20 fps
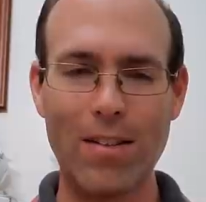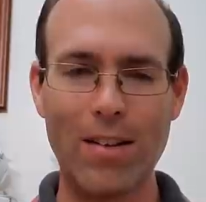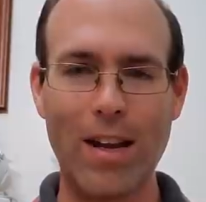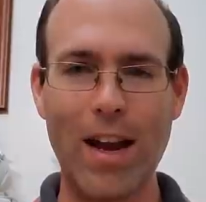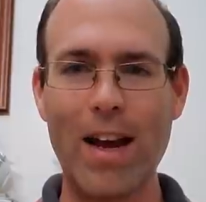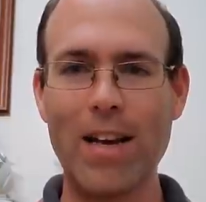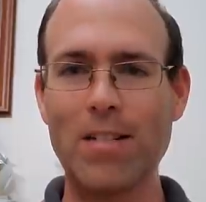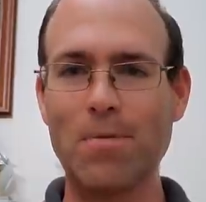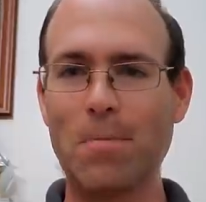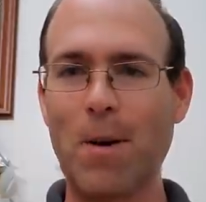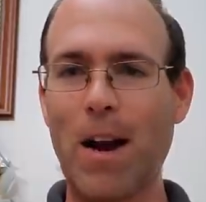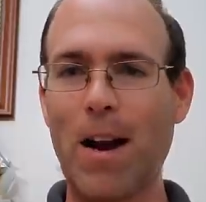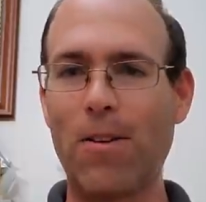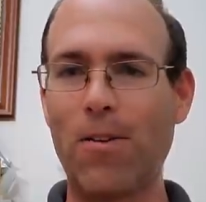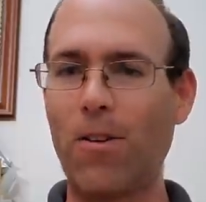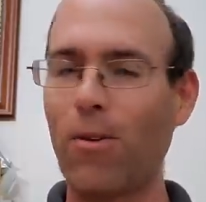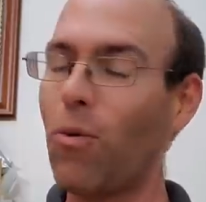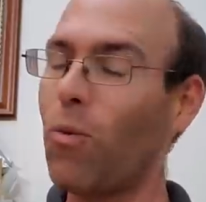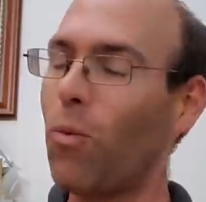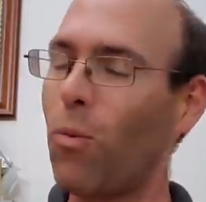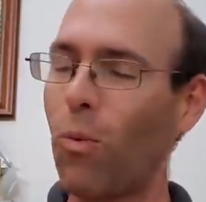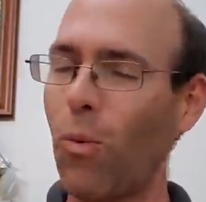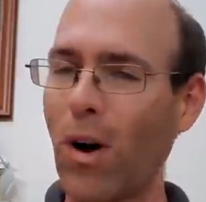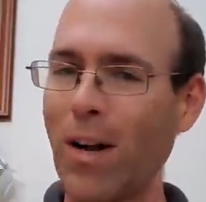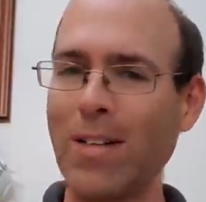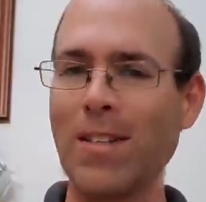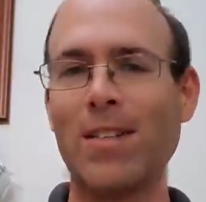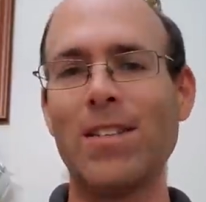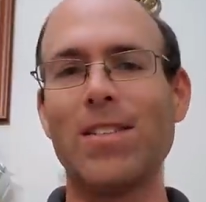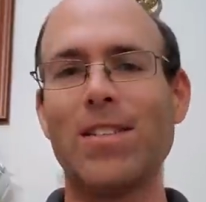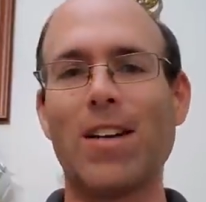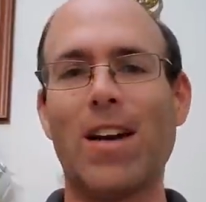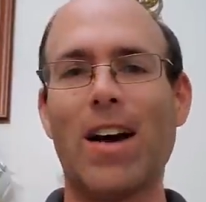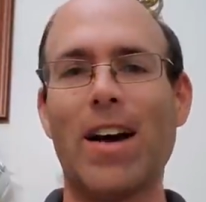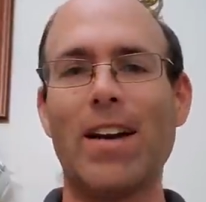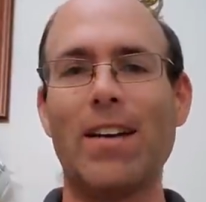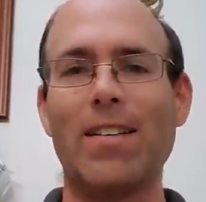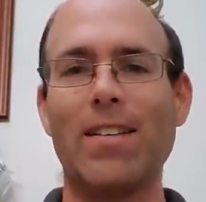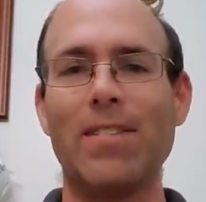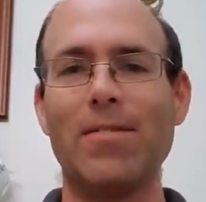Gas Power One
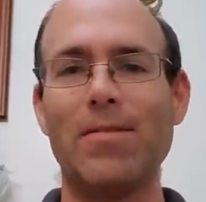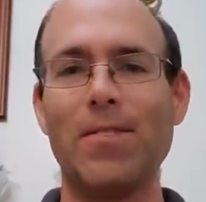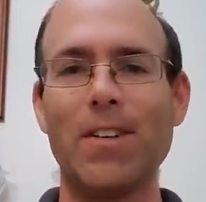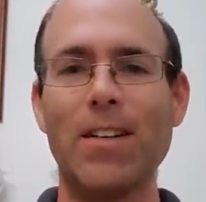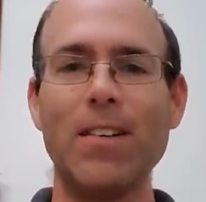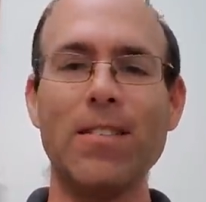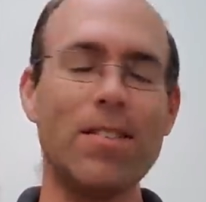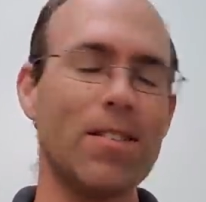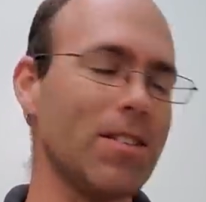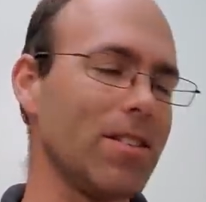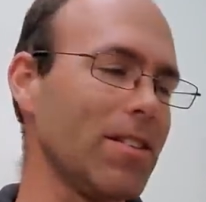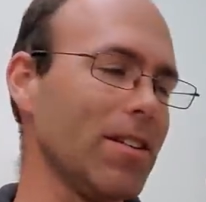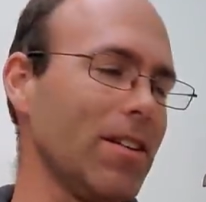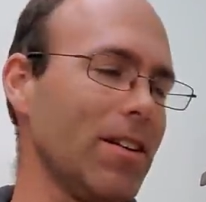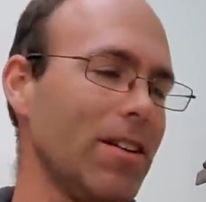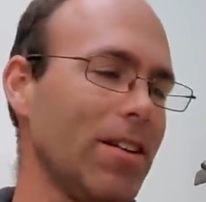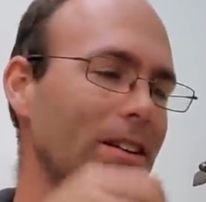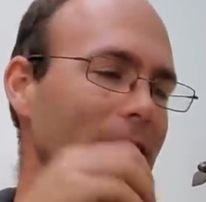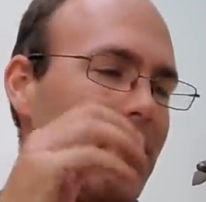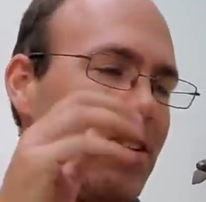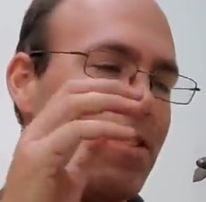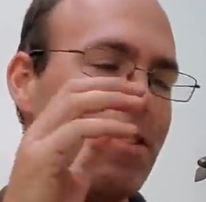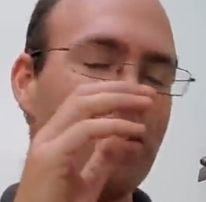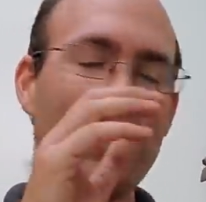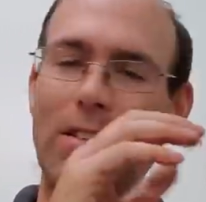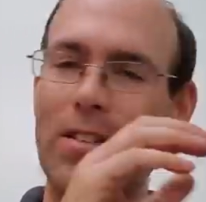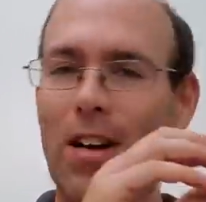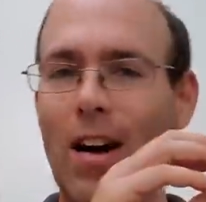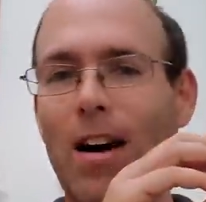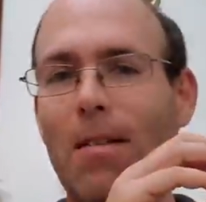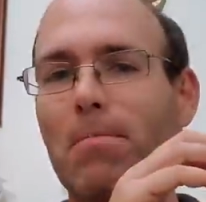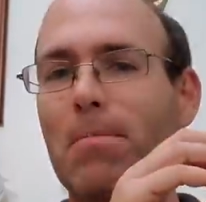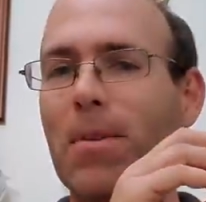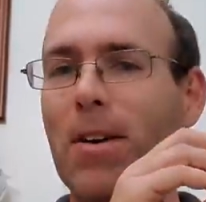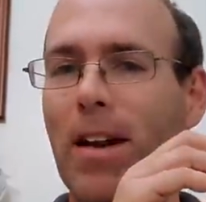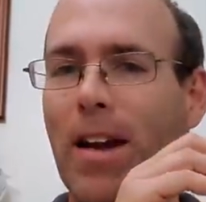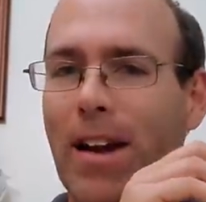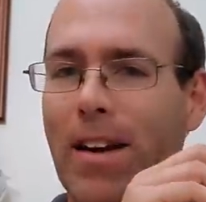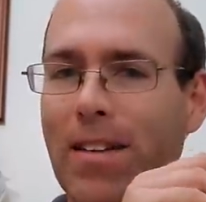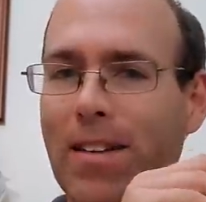Design event, the top
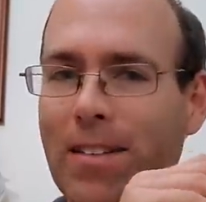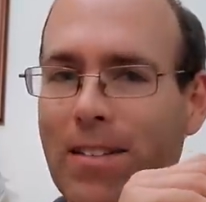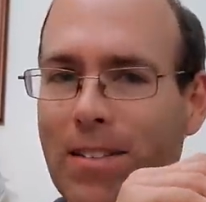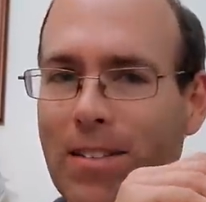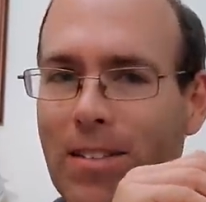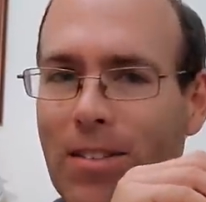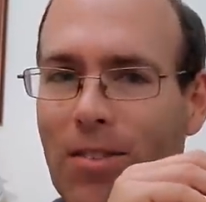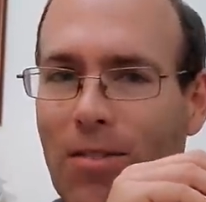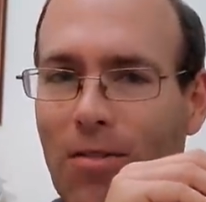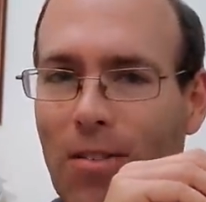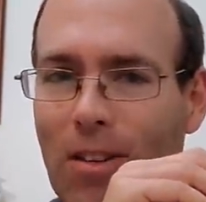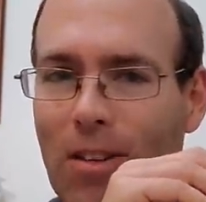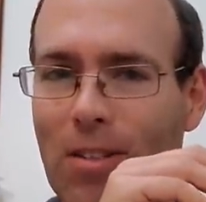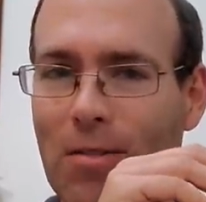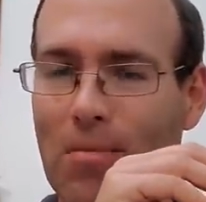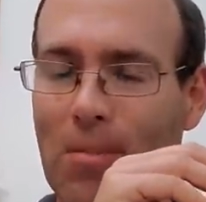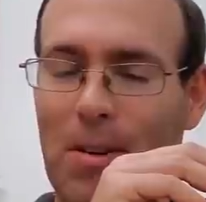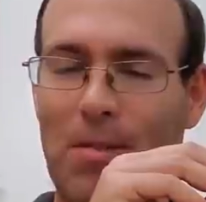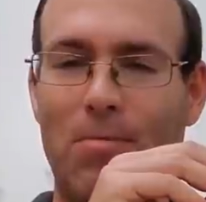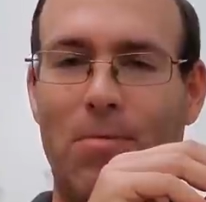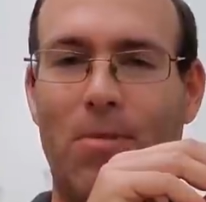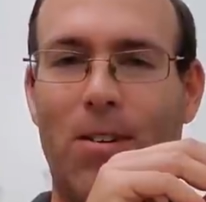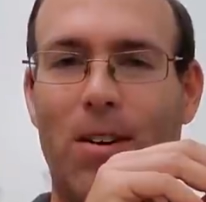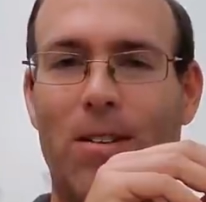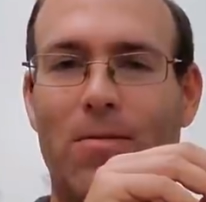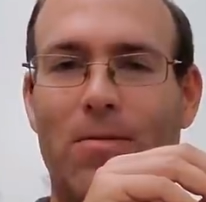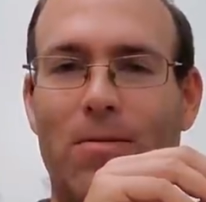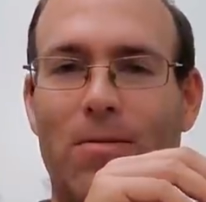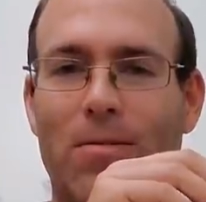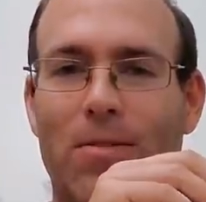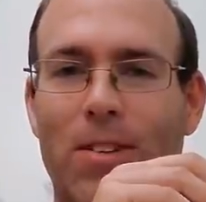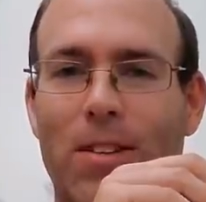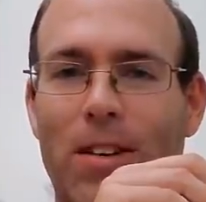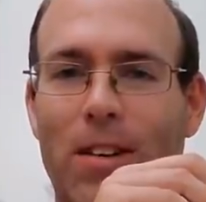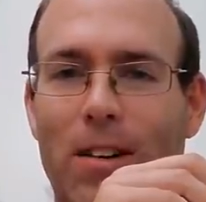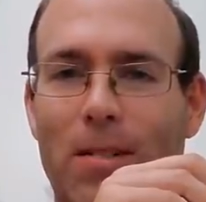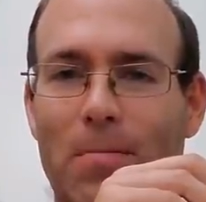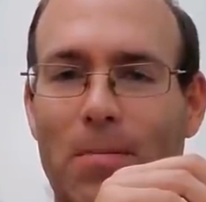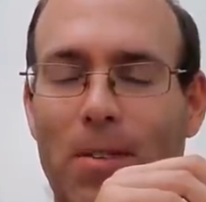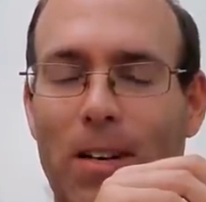banana is going to be one of the
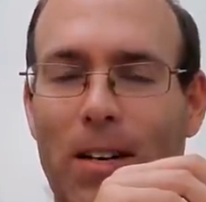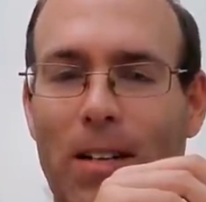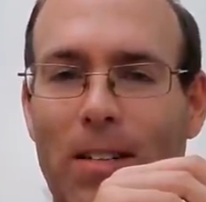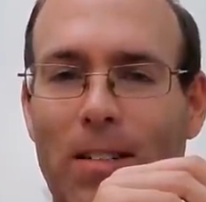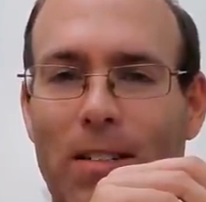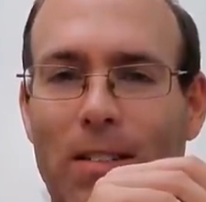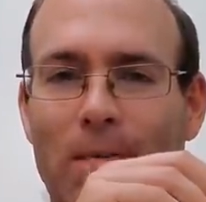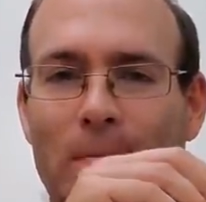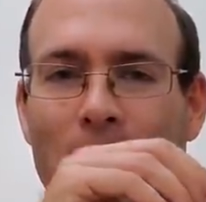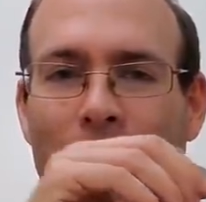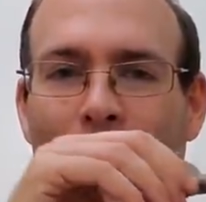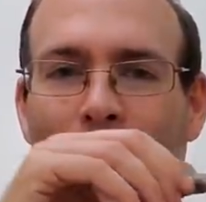airplanes,